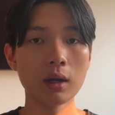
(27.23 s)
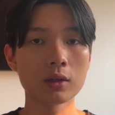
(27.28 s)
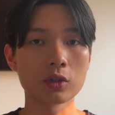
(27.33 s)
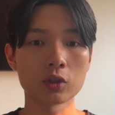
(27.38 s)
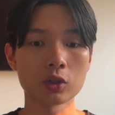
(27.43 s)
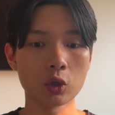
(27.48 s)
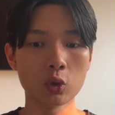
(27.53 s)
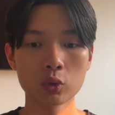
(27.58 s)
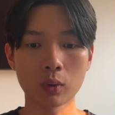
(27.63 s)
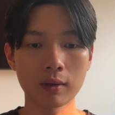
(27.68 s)

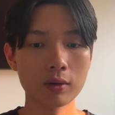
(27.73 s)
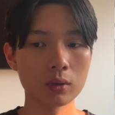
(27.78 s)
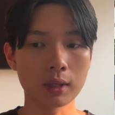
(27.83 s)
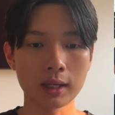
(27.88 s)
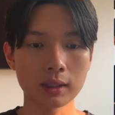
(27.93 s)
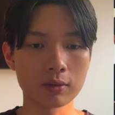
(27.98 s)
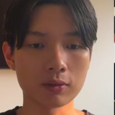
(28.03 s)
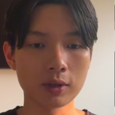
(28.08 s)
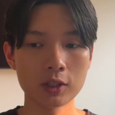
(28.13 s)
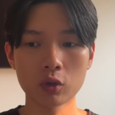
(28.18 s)
and build an
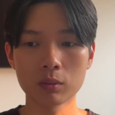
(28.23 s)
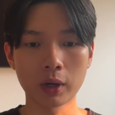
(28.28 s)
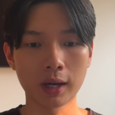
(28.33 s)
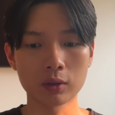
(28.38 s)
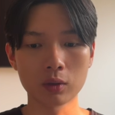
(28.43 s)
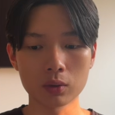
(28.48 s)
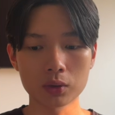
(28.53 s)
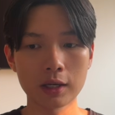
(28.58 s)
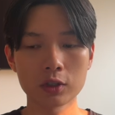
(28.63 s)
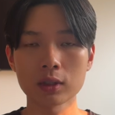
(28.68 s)

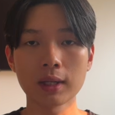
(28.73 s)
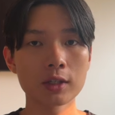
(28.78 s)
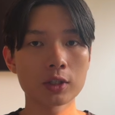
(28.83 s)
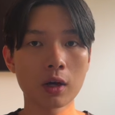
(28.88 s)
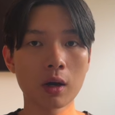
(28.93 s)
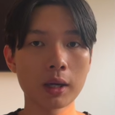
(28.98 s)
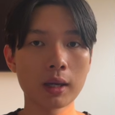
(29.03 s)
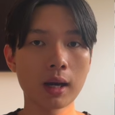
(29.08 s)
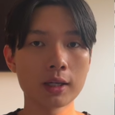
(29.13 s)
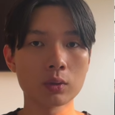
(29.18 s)
AI-powered
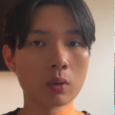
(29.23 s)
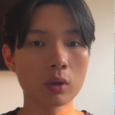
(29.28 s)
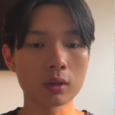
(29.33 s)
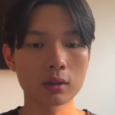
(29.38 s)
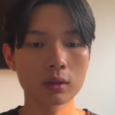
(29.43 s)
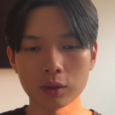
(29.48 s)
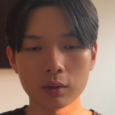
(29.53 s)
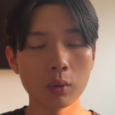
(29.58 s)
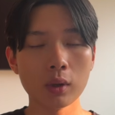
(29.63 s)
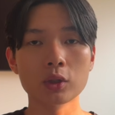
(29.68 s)
distribution system
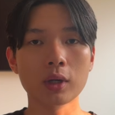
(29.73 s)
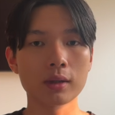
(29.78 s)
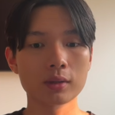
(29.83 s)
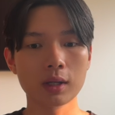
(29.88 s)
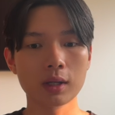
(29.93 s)
that gets